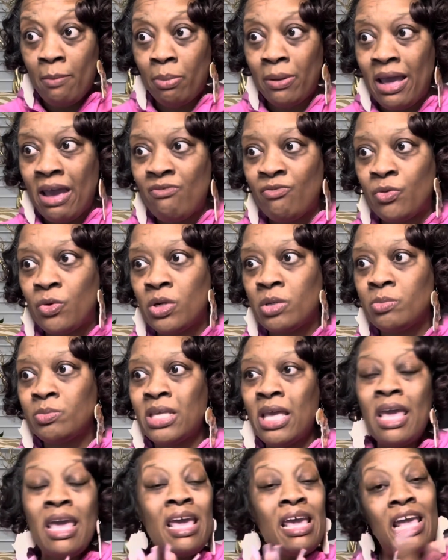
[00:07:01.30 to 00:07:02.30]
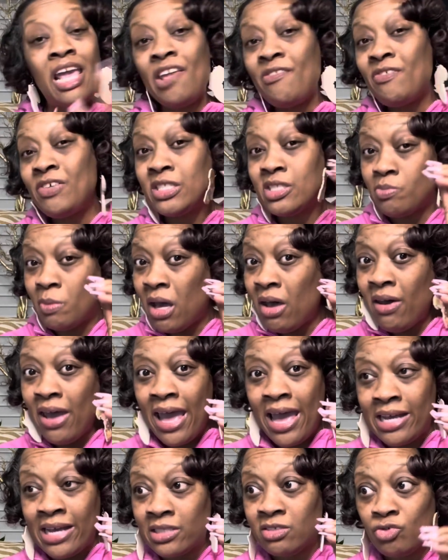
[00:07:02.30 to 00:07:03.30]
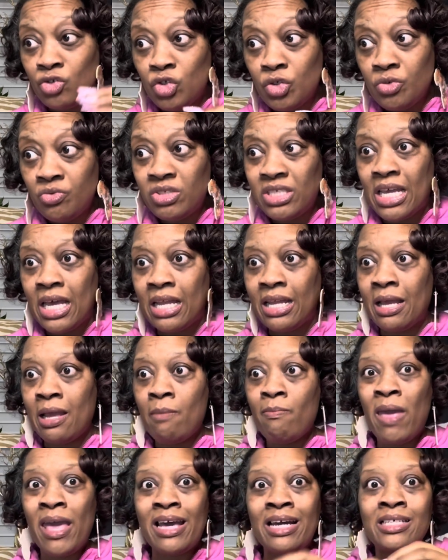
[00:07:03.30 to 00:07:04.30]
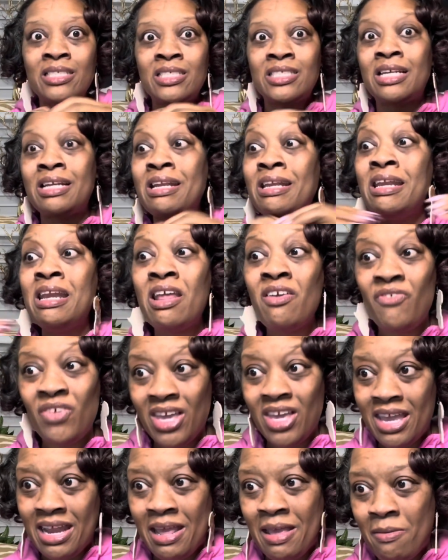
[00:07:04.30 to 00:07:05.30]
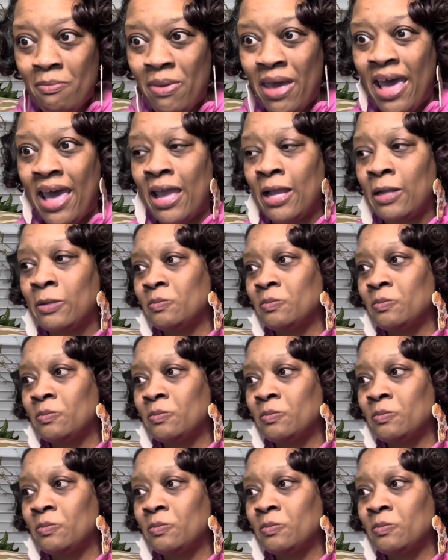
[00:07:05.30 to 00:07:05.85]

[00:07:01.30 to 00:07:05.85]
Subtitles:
platforms. Even small acts of truth-telling can make a significant impact.